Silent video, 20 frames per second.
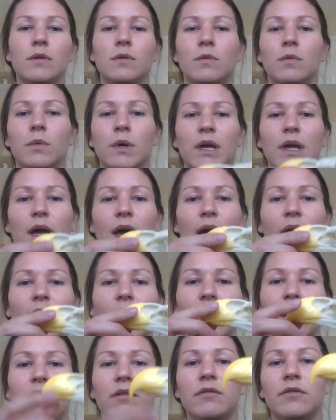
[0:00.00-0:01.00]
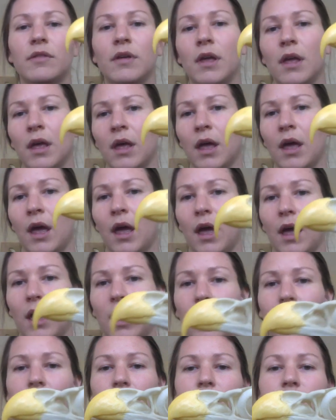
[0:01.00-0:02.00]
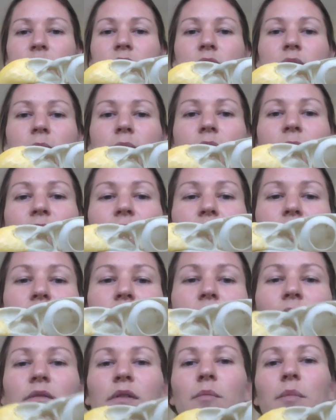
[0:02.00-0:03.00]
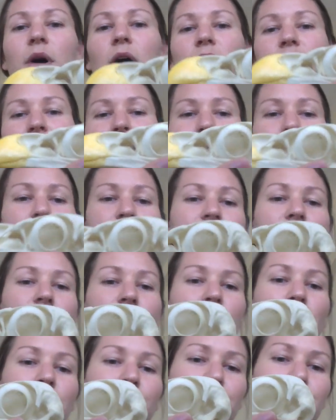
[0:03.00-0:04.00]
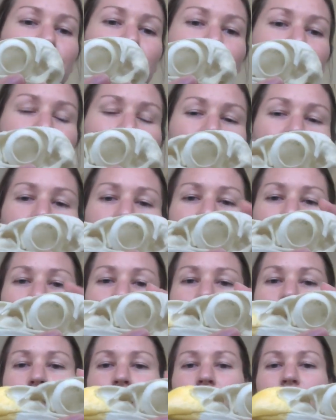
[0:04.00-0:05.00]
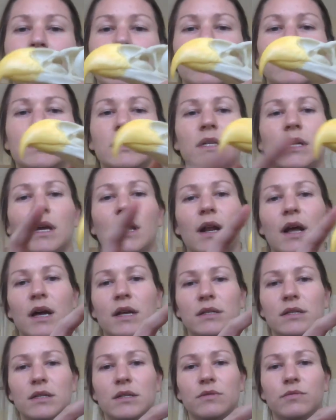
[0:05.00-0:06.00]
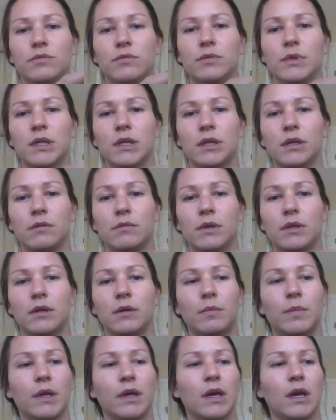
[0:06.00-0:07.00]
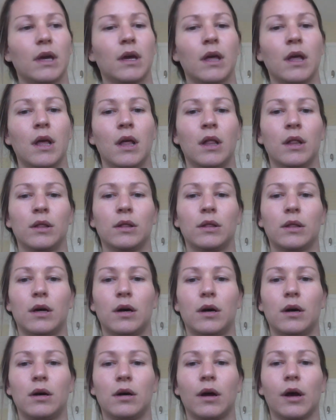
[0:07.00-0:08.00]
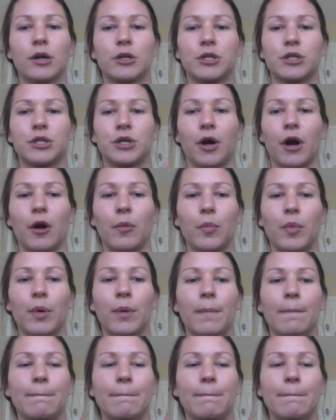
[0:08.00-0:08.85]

we have this is a model of a bald eagle skull. And we can see it has this really big, long, sharp